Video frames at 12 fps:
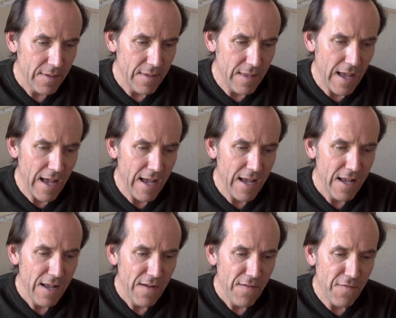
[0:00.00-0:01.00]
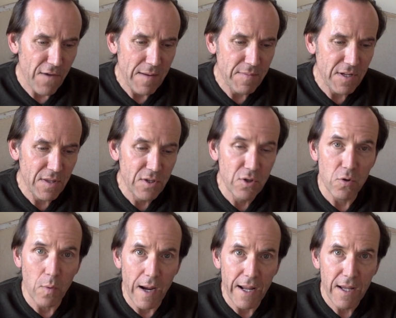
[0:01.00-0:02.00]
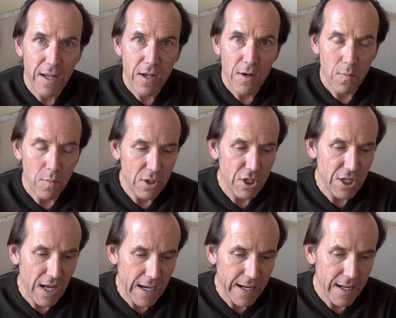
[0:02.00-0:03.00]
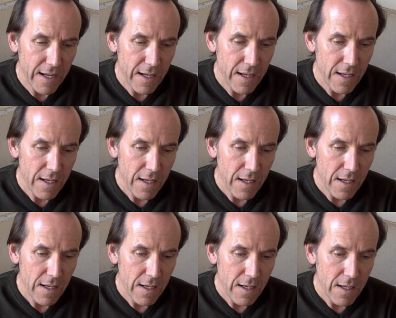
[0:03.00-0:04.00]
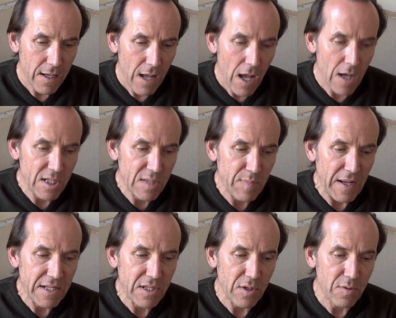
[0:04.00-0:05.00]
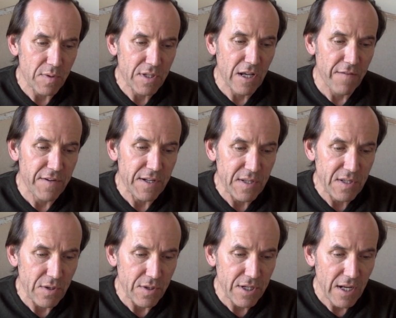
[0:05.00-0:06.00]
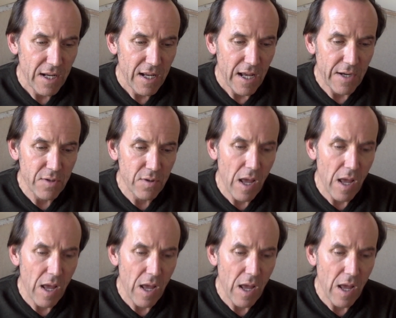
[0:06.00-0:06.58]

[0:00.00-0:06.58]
There, framed in the doorway, was Shelley. Her spacesuit was covered in soot, and all